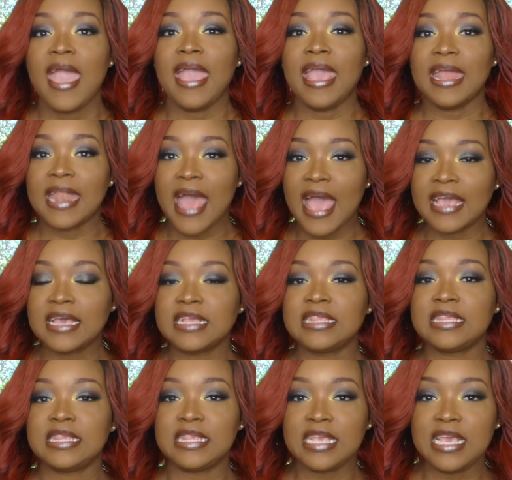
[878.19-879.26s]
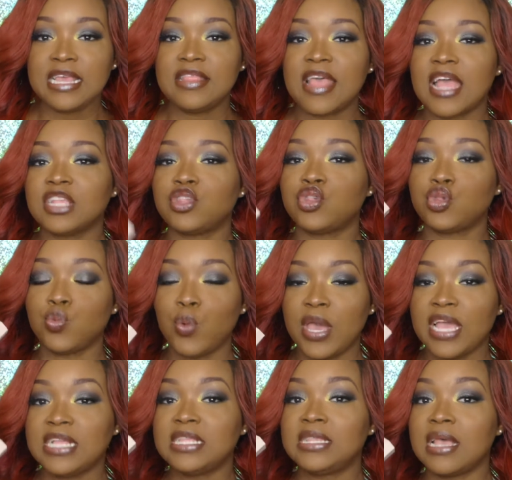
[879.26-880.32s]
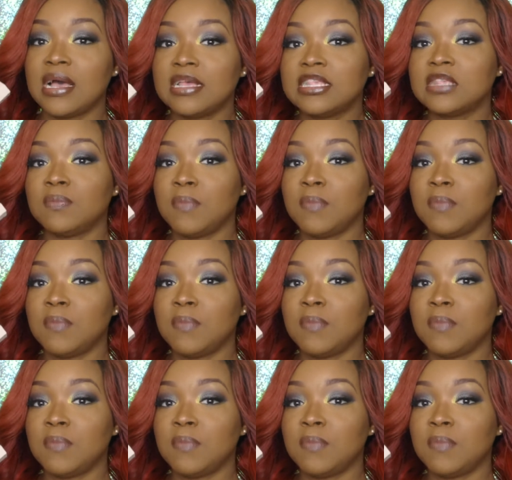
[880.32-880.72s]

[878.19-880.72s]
And I could see that suede does